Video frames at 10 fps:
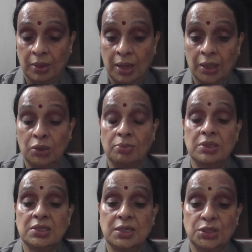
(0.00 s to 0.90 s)

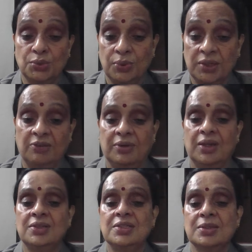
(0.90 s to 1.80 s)
arguments that you give
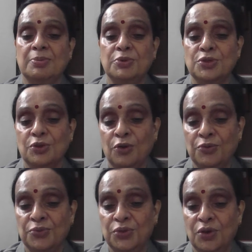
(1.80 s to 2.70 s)
in support of
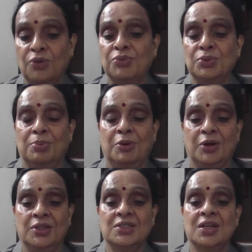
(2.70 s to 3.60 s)
your
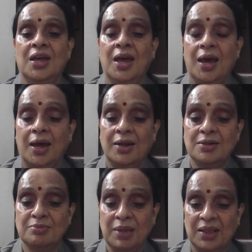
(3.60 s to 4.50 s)
viewpoints
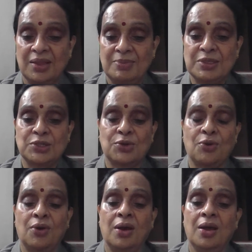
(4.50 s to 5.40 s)
and make them
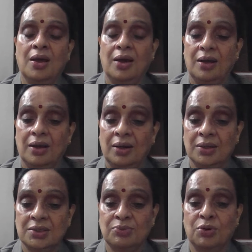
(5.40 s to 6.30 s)
strong
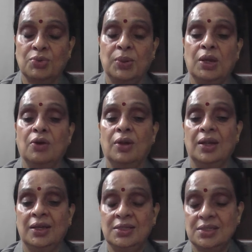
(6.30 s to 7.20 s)
is what we call
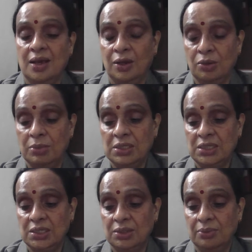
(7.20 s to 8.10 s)
as
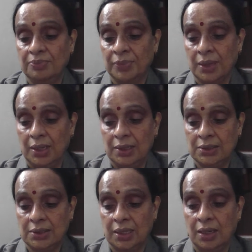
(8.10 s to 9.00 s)
argumentative
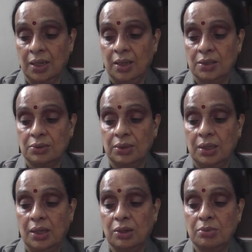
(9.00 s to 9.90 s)
essay. So in
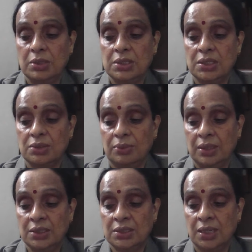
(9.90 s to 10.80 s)
argumentative
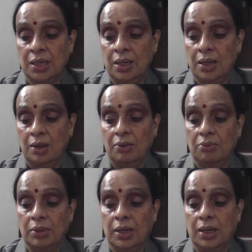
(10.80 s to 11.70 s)
essay
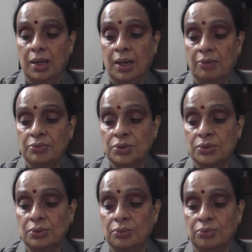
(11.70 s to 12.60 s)
we have
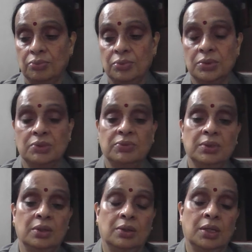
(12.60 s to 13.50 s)
to,
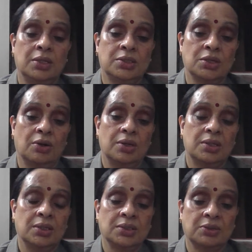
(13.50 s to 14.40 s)
it's not
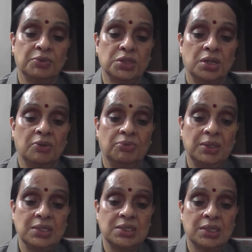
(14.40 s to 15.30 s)
sufficient if we
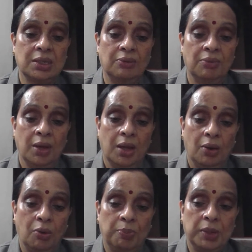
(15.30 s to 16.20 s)
just give
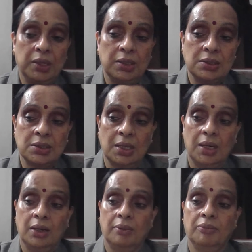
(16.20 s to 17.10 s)
opinions.
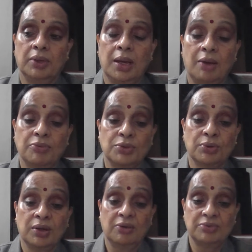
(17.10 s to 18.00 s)
We have to
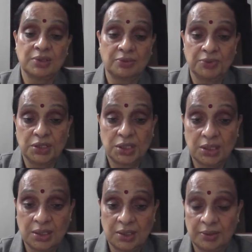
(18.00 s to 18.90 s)
give
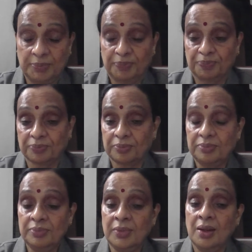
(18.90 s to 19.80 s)
sufficient
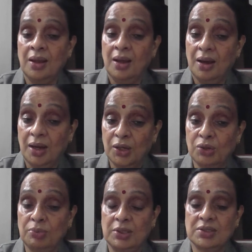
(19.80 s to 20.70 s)

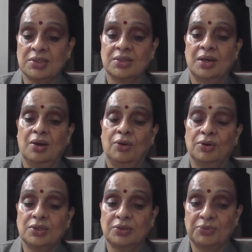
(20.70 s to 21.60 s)
arguments
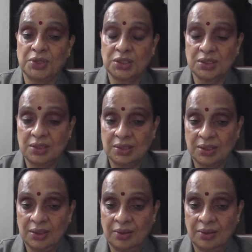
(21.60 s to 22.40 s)
or sufficient